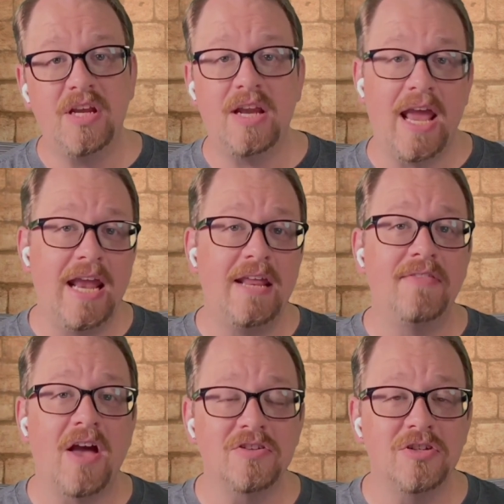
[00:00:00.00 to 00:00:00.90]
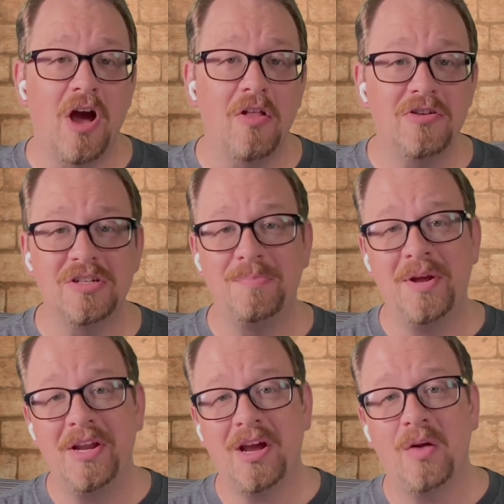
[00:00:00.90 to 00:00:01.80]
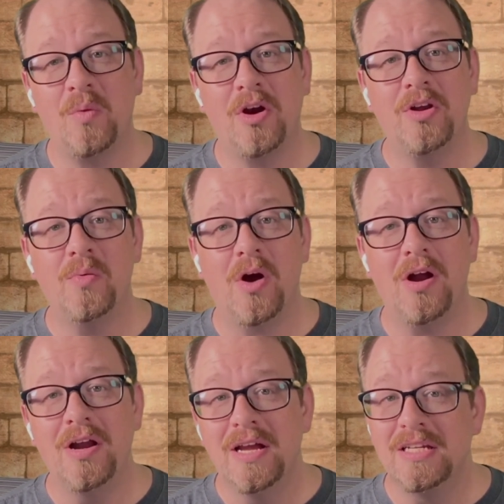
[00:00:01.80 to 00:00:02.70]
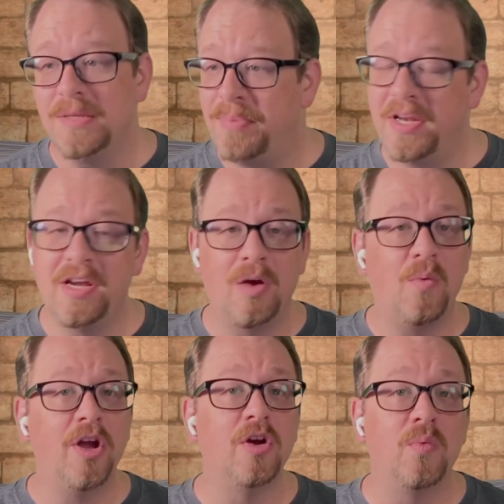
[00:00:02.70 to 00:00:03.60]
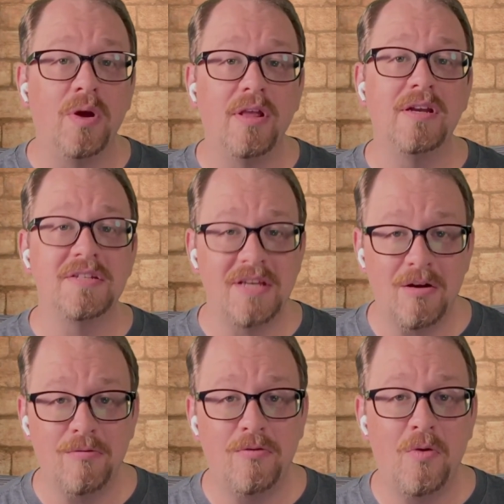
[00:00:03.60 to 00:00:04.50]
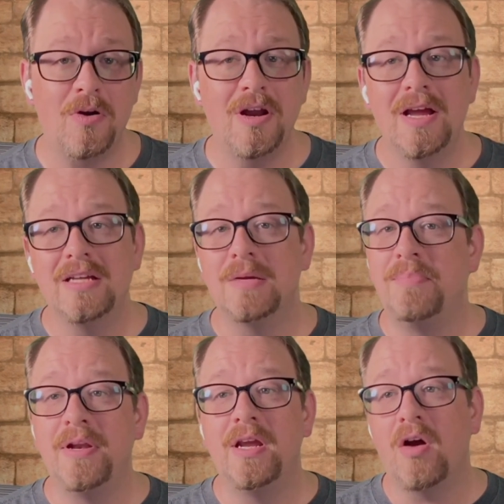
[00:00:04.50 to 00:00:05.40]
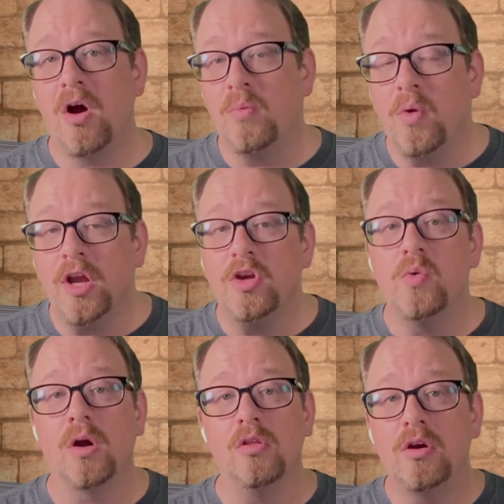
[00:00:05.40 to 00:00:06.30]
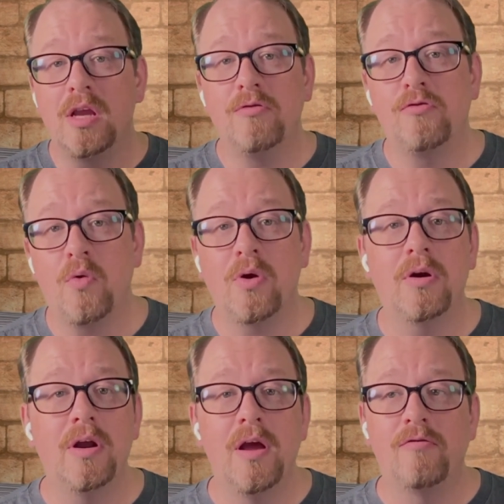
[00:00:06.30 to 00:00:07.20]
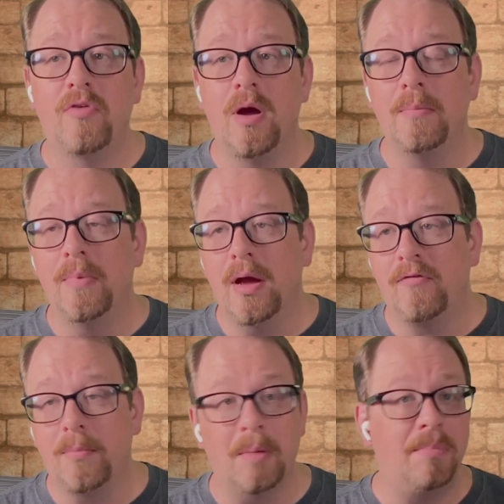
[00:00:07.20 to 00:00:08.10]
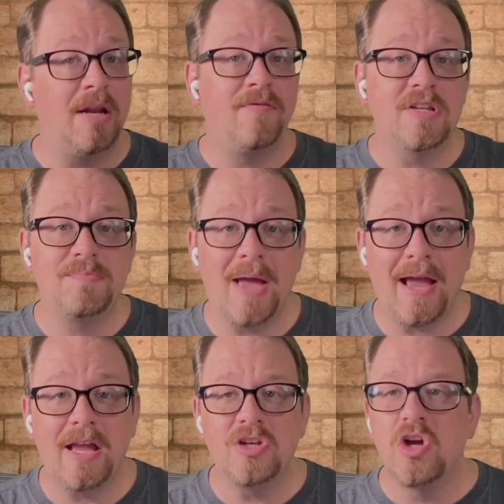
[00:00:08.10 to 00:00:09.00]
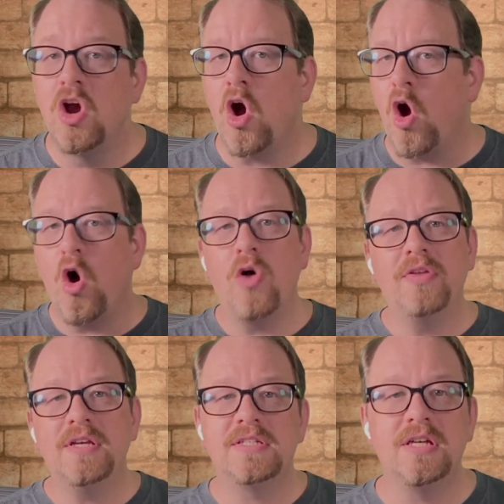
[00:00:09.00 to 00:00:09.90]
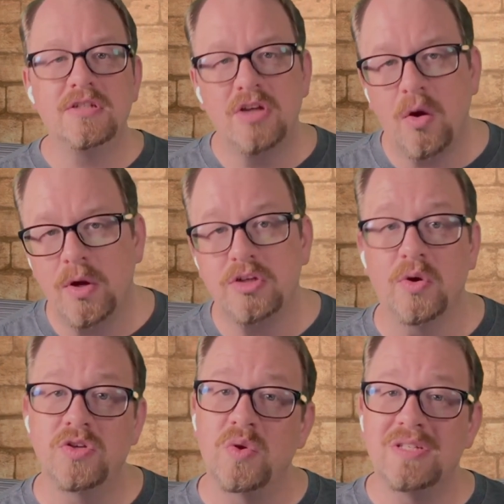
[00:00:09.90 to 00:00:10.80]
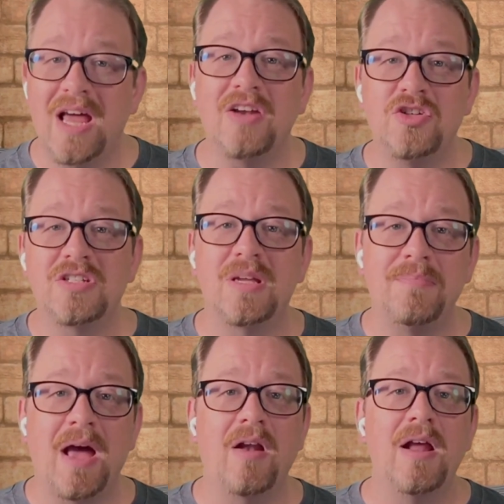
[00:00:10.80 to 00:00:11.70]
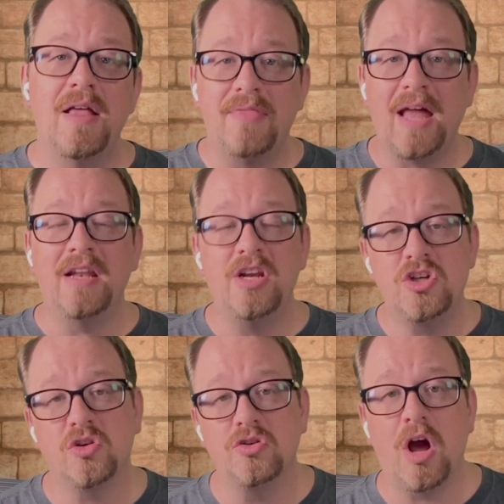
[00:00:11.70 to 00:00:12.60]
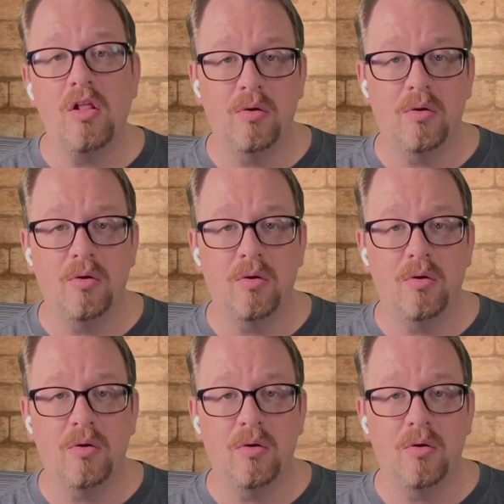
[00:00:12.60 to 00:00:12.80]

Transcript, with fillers: to eighty thousand dollars, depending on where you are, depending on what you're willing to settle for, depending on what you are looking for from from a benefits package. All these things go into it. So it's not just about that initial dollar